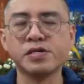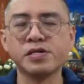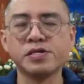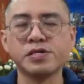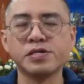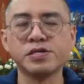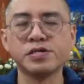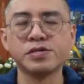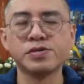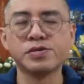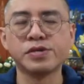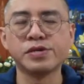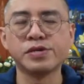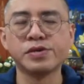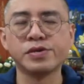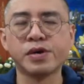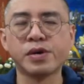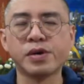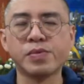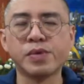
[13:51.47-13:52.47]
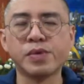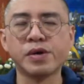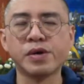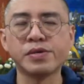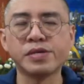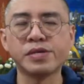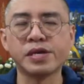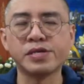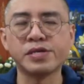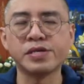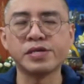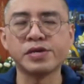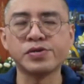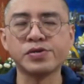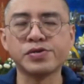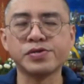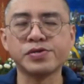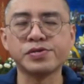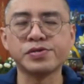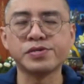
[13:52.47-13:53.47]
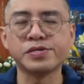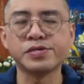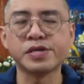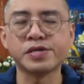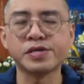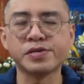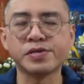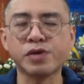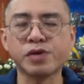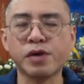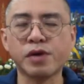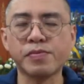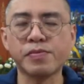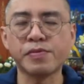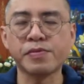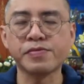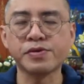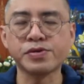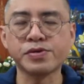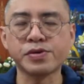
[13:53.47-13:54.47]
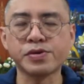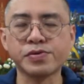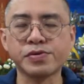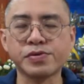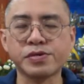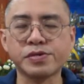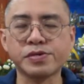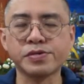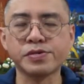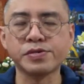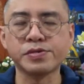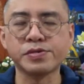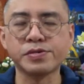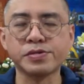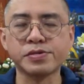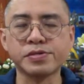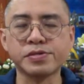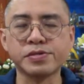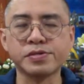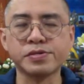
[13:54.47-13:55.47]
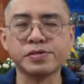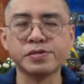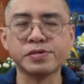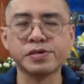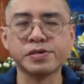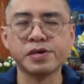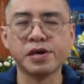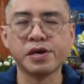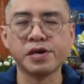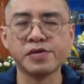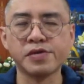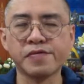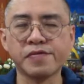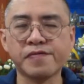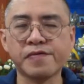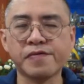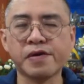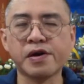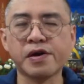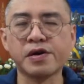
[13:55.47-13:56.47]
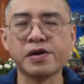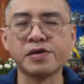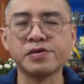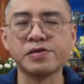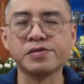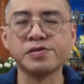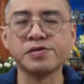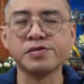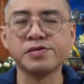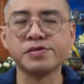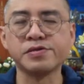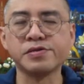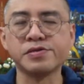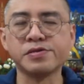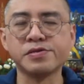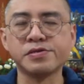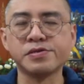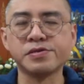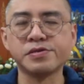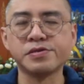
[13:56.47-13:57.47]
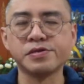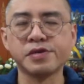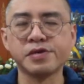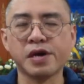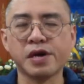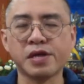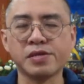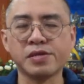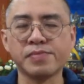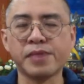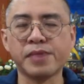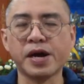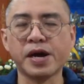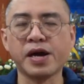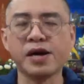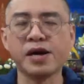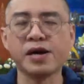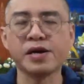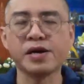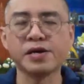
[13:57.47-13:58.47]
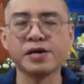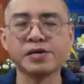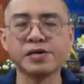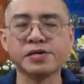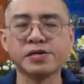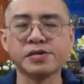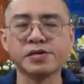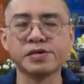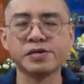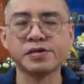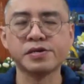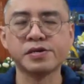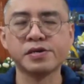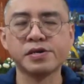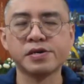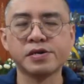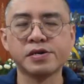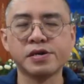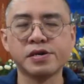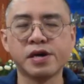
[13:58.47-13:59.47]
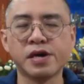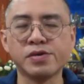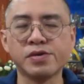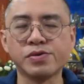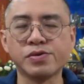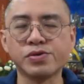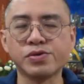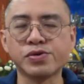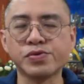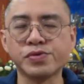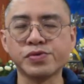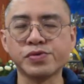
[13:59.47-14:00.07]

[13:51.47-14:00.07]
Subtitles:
so that you are aware of sensations at the top of the shoulders, at the front, at the back, at your shoulder